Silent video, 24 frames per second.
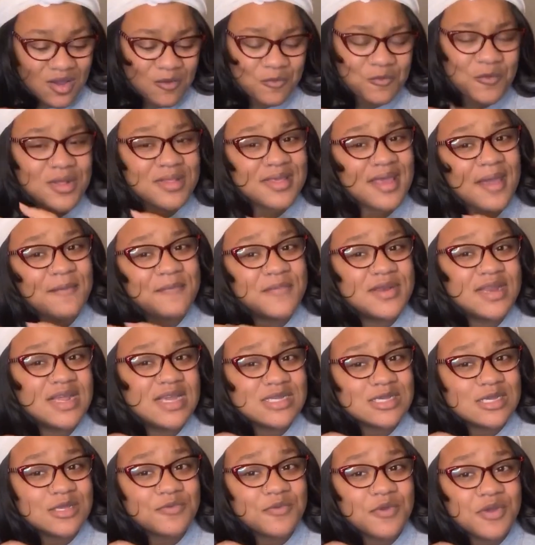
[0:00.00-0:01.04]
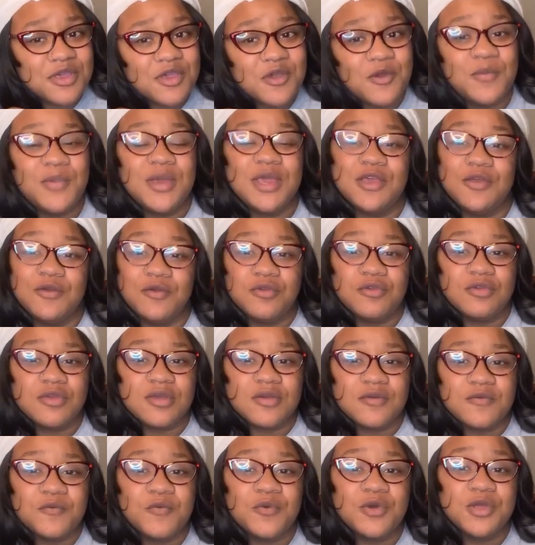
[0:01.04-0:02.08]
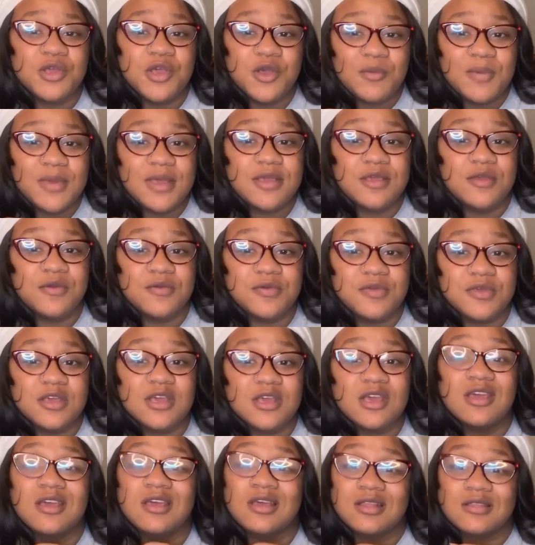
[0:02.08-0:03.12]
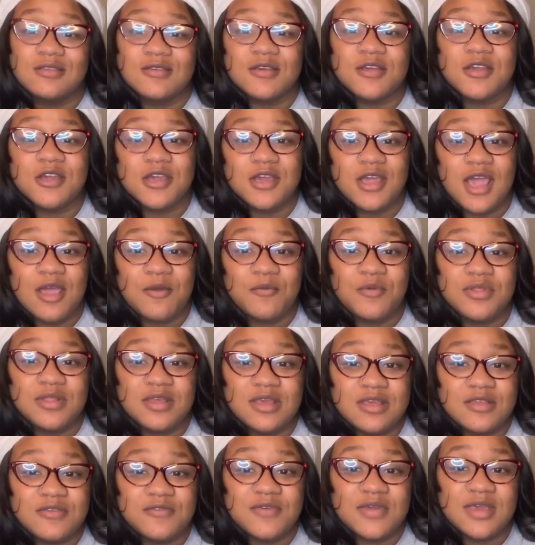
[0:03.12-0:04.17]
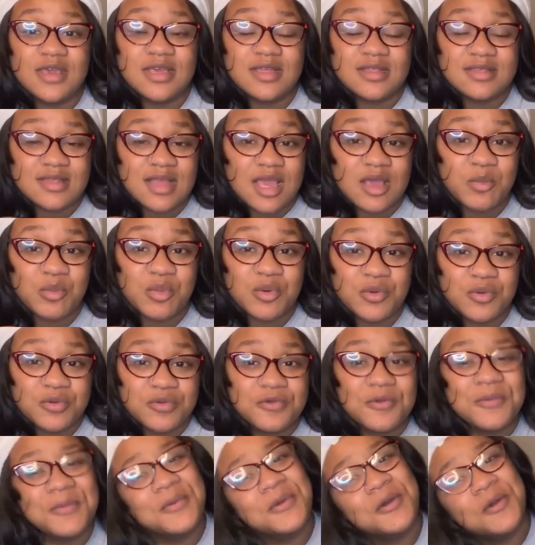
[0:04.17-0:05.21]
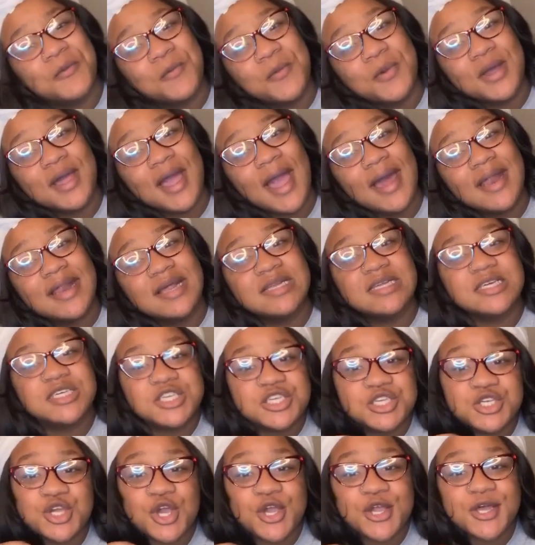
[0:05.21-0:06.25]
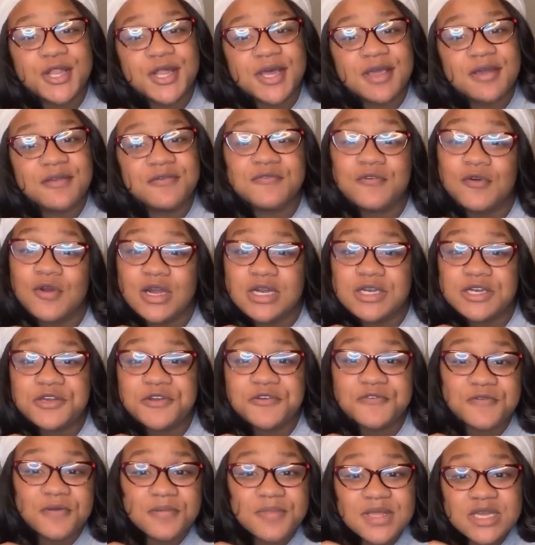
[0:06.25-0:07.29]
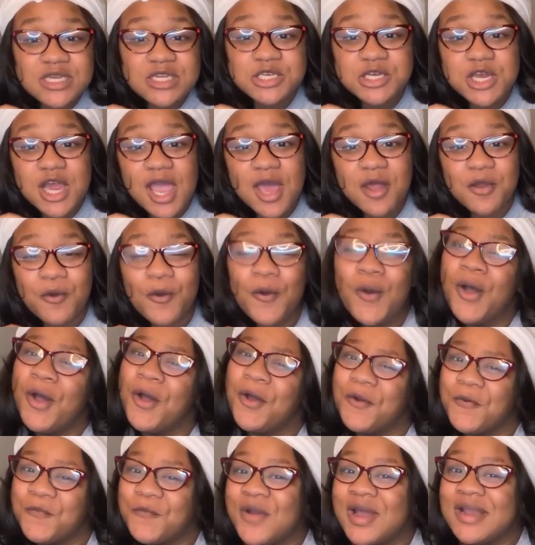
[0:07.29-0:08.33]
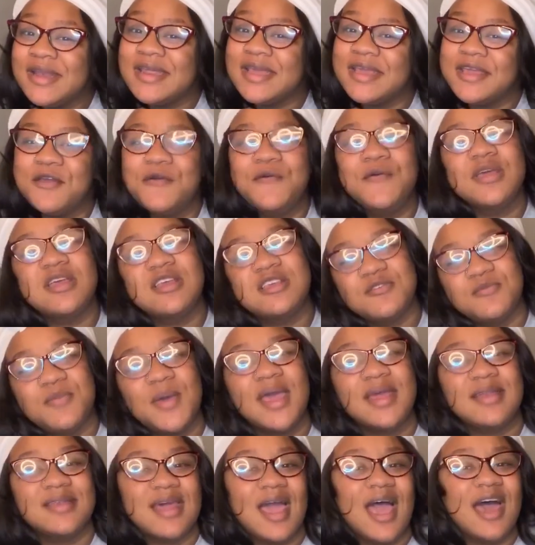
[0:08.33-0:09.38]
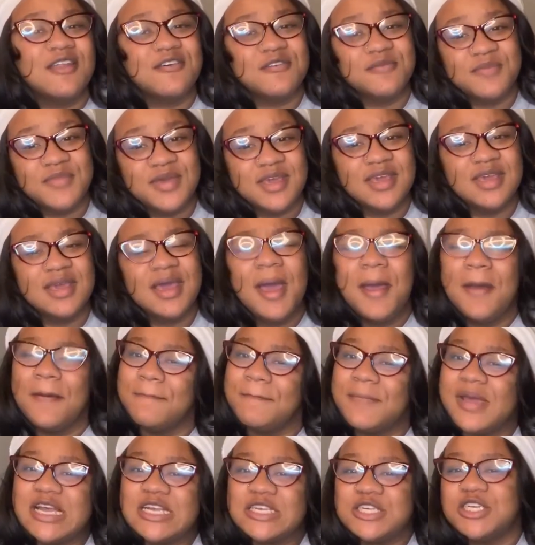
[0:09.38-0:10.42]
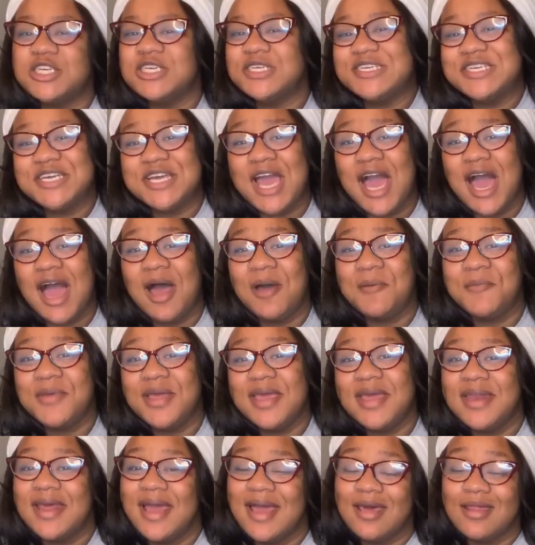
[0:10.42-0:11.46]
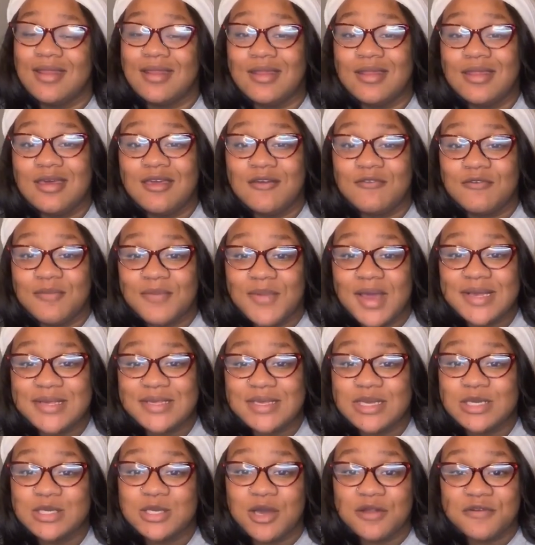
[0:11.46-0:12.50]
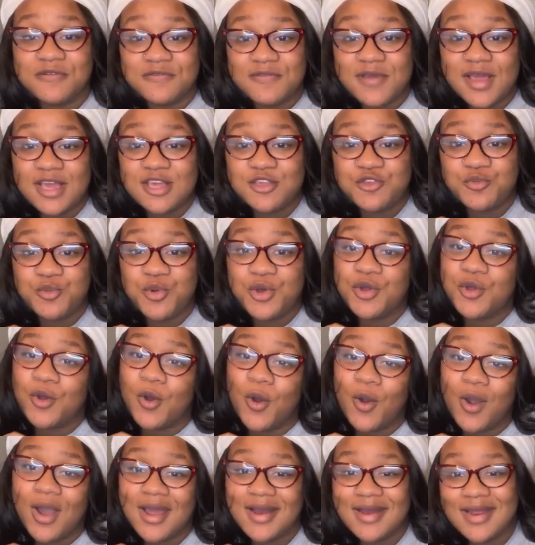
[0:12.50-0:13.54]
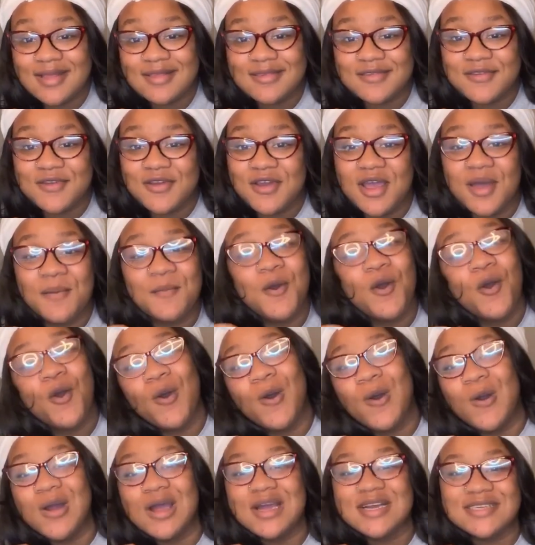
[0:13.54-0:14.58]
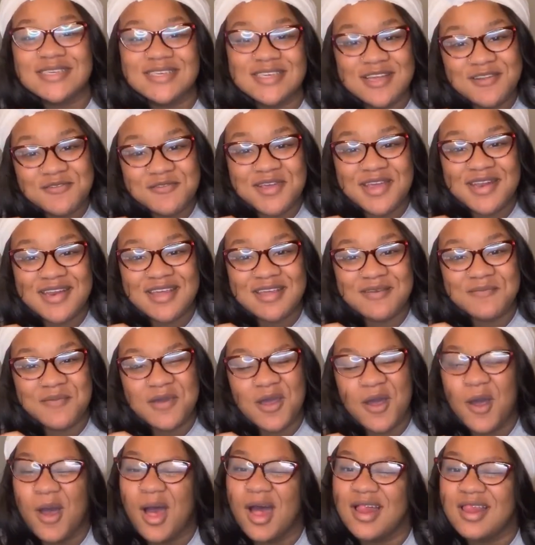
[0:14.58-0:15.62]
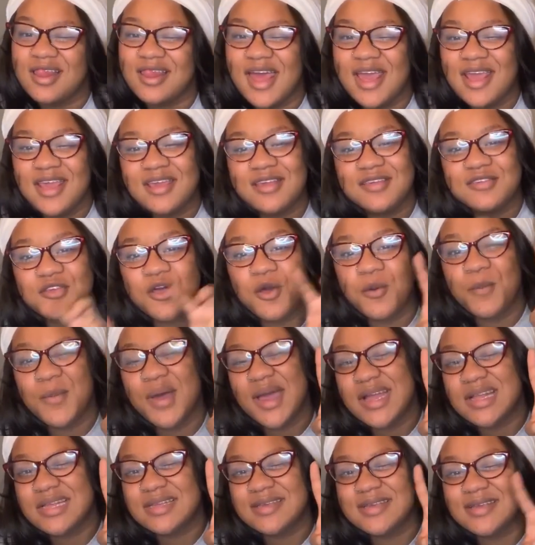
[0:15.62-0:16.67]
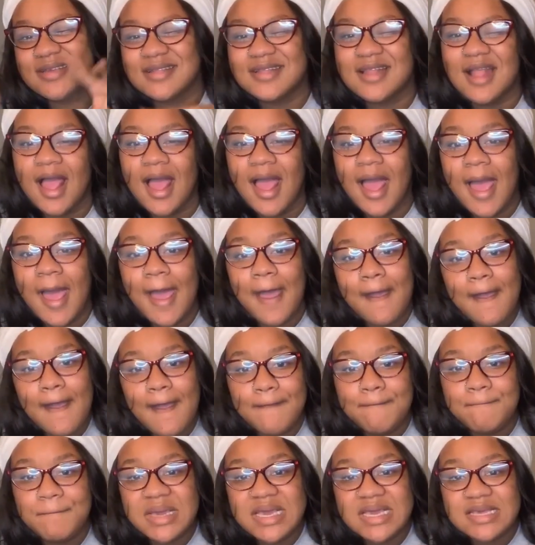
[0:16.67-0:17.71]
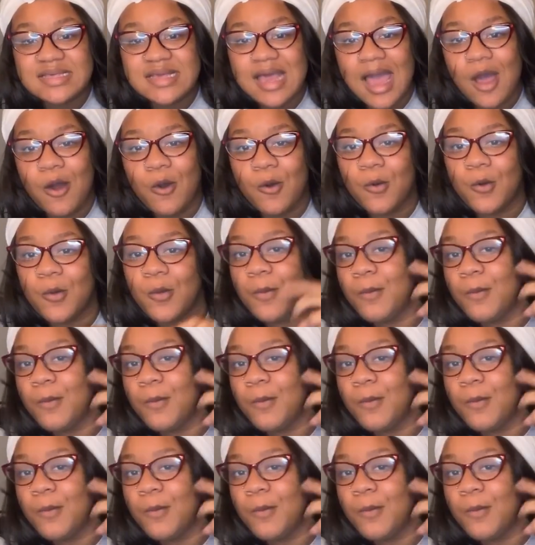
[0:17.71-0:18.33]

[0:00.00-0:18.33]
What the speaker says: What type of dishes will you be using to create with these vegan staples? What kind of dishes are you looking forward to from this channel? What do you expect out of me? Be sure to comment, leave a message on Facebook or on Instagram, or send me an email. Thank you so much. Peace out.